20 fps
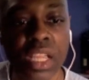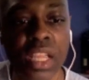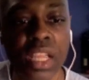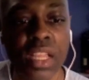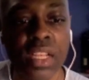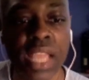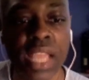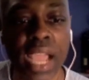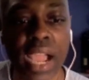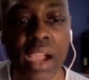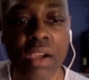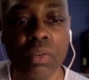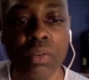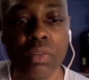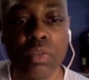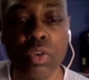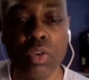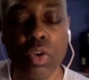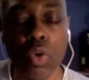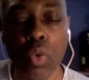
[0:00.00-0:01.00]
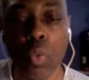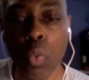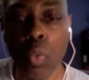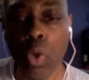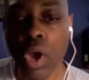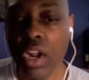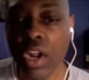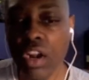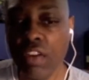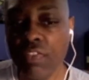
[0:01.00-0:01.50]
Now,
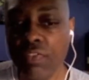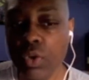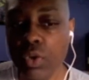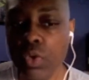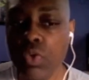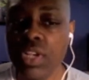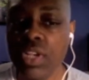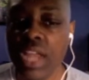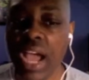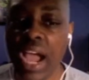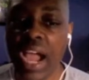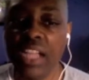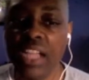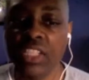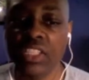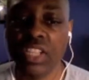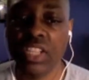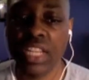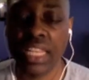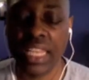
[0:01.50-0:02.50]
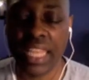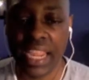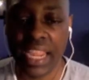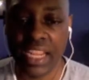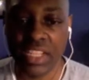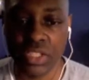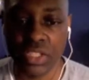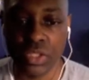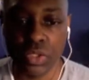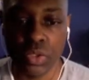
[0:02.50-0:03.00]
what are food dyes
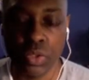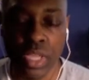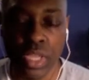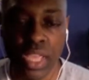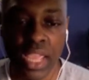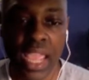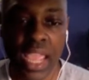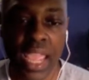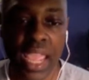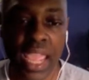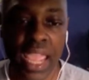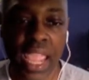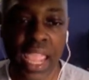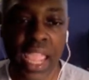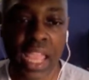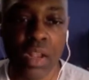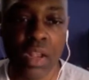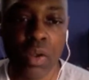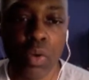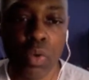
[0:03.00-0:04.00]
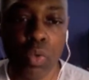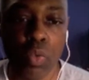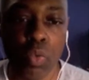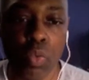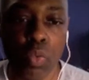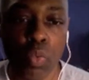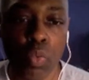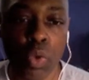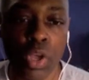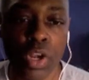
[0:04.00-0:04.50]
linked to? And
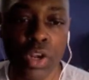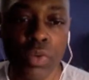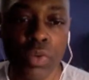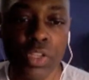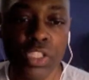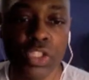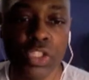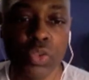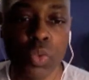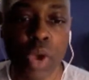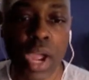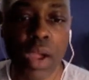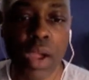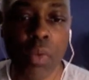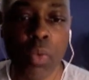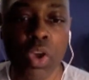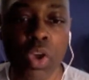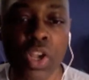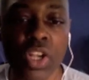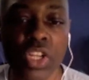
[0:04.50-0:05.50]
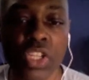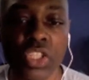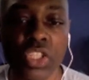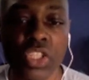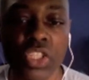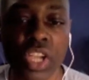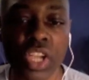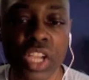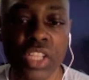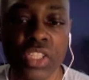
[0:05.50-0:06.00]
one of the reasons why I wanted to
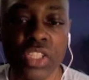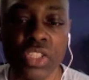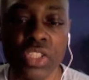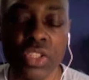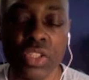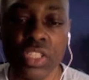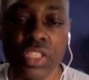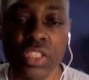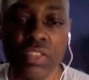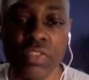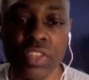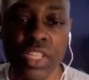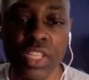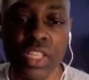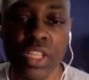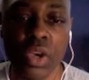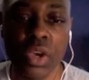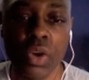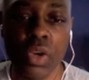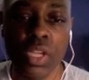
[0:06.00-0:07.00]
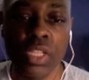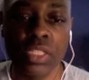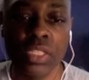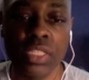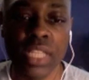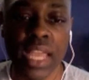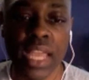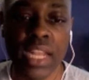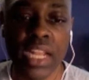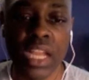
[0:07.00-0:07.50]
discuss this on this video is
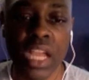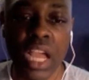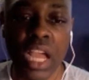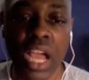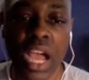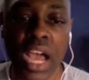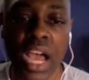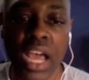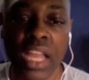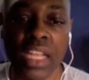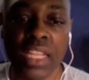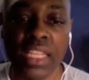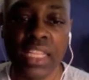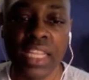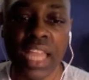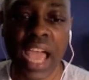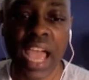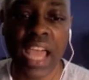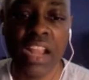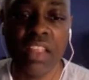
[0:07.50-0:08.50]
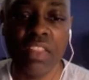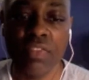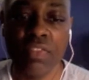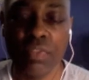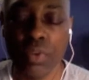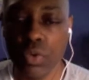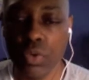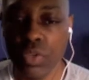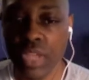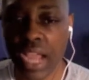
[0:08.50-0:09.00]
that a lot of the
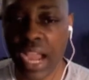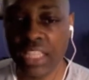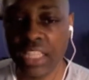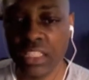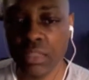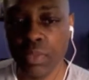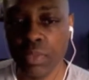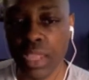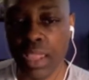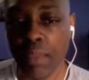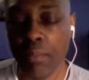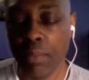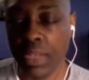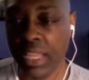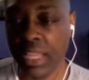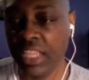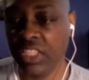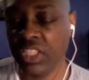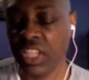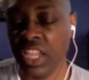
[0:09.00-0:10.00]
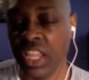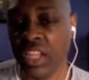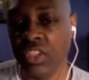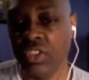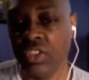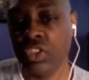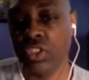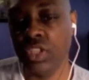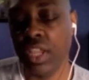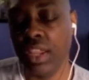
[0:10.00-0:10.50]
food dyes are being placed in,
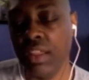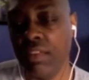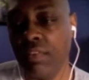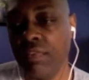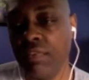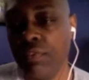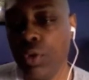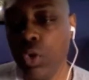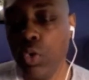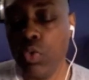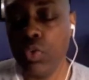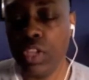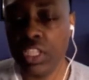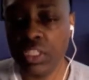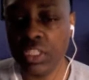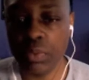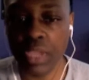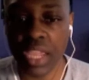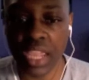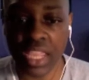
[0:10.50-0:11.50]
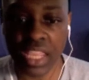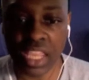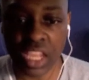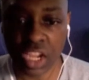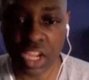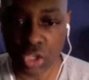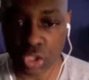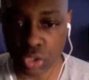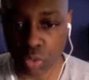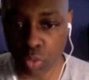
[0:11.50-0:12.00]
in food that's being
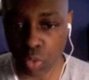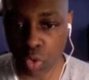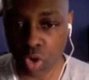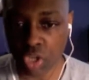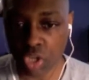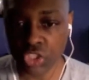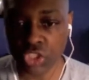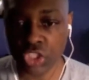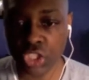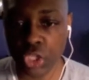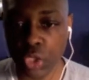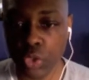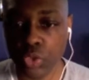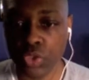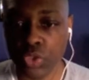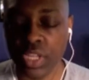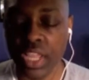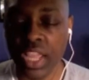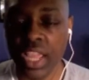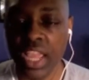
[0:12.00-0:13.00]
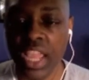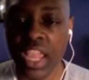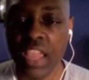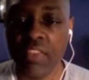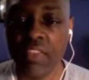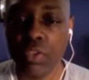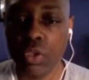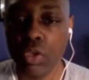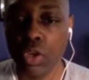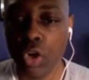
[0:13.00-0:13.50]
geared towards children.
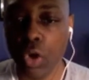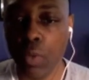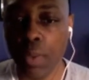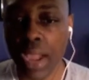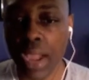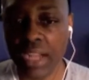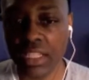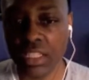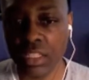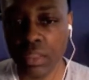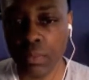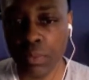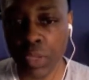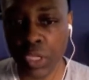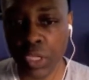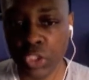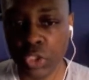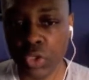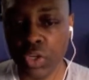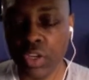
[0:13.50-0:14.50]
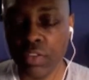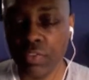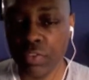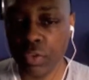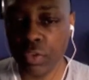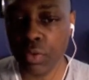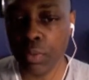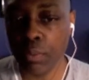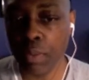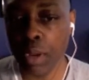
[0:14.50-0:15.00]
If you go back to the picture and if
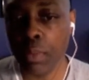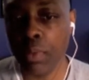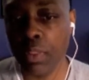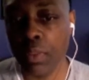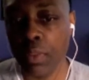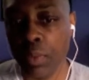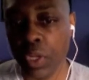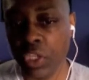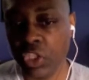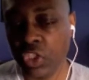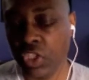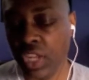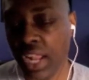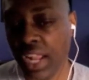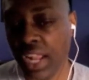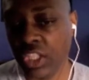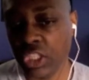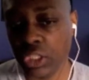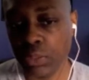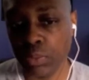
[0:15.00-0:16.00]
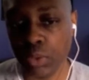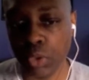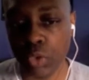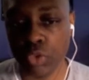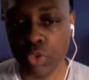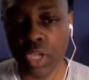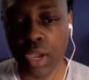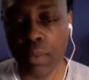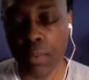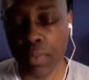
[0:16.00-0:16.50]
you remember the picture that I just
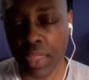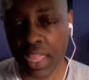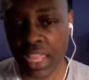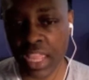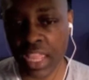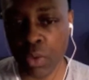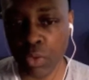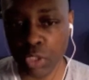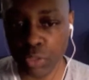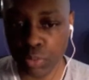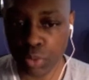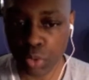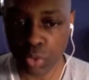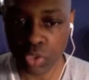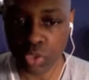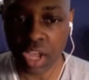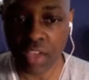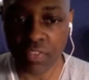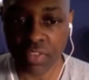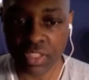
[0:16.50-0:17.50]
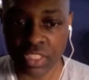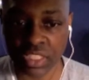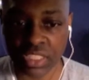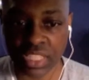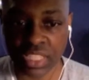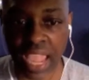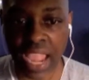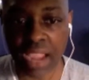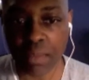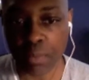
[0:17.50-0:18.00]
pulled up, it was pulled off a
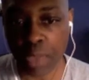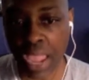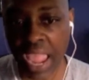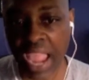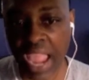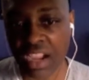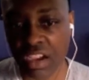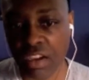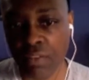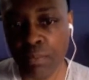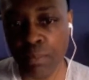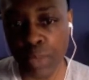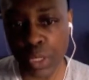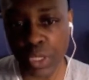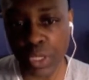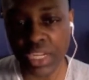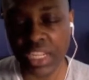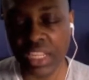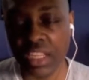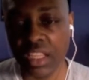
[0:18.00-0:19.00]
snack pack of pudding.